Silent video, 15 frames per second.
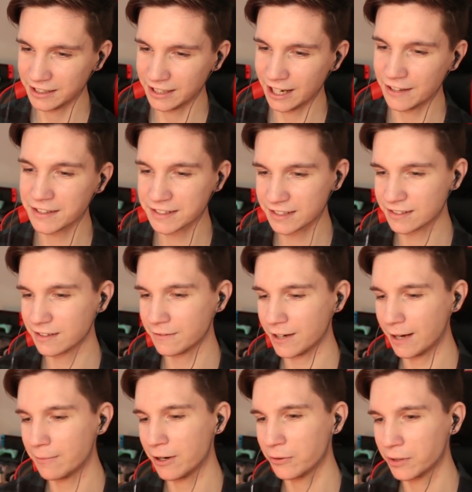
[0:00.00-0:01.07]
Now this is a
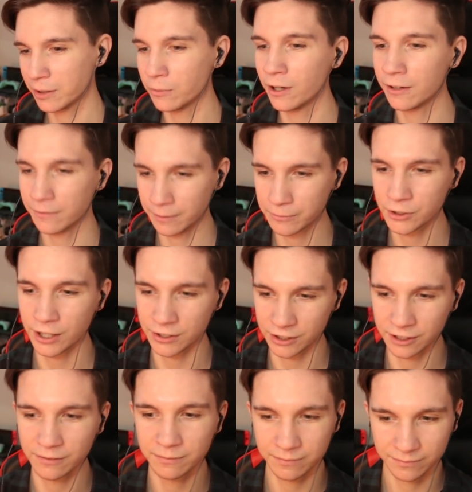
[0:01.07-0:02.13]
vibe I really wanted from Treasure.